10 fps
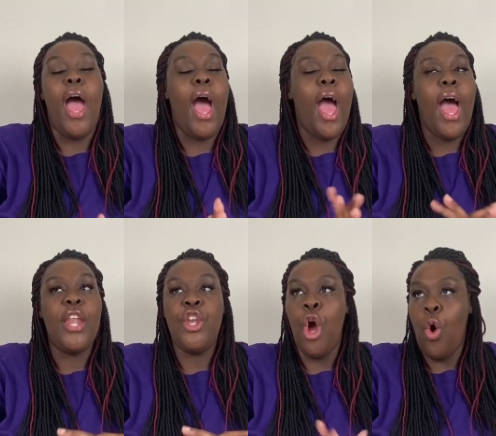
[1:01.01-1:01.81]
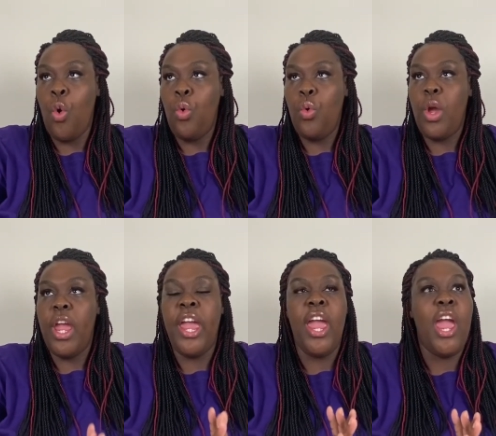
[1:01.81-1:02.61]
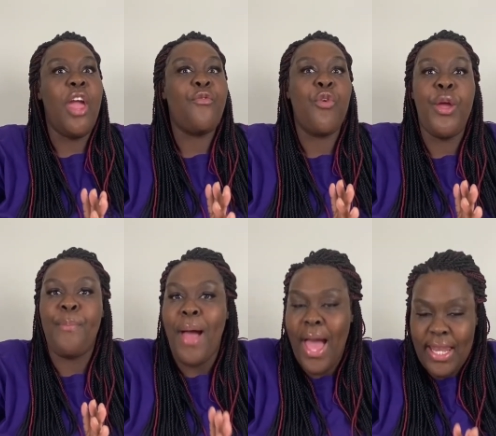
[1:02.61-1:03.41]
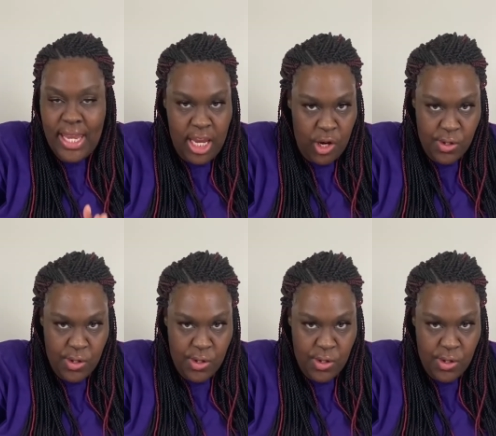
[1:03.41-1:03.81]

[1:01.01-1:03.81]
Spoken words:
I know everybody hear